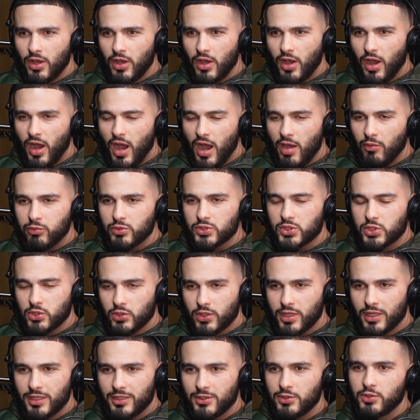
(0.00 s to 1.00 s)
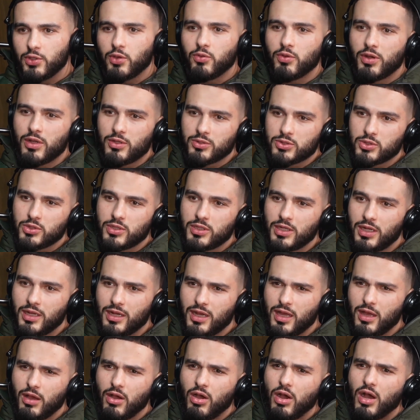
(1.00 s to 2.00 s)
I was looking, you know, when I was looking at
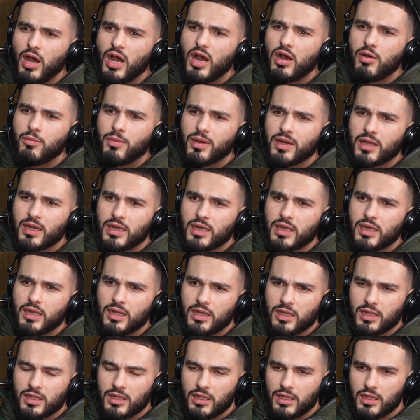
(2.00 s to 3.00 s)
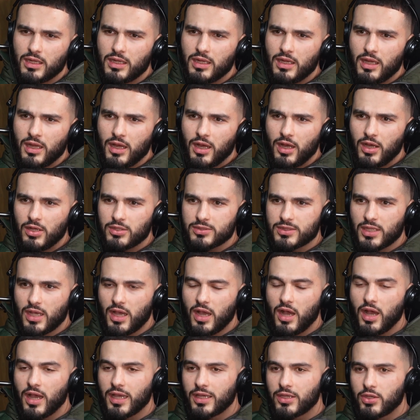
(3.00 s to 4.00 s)
like, oh, how am I going to get there? Yeah. Mm. I was like,
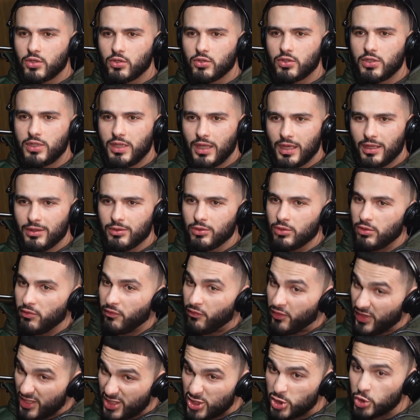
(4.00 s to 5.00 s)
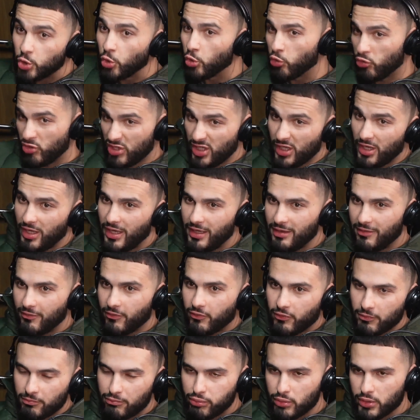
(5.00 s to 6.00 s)
I could get the Victoria line
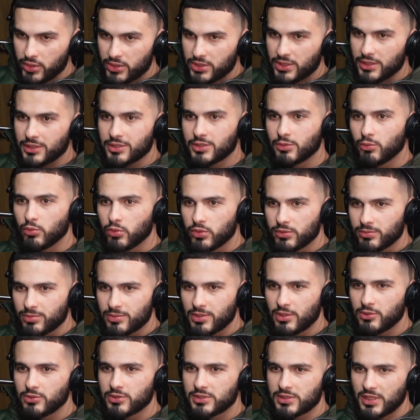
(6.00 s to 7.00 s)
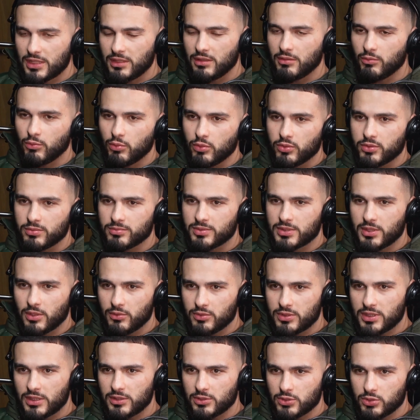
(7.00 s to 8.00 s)
from Brixton to Walthamstow, Walthamstow
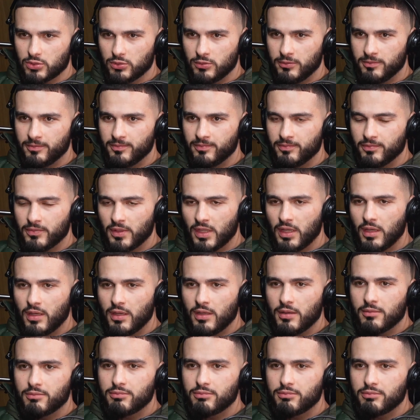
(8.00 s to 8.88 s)
Central. Yeah, you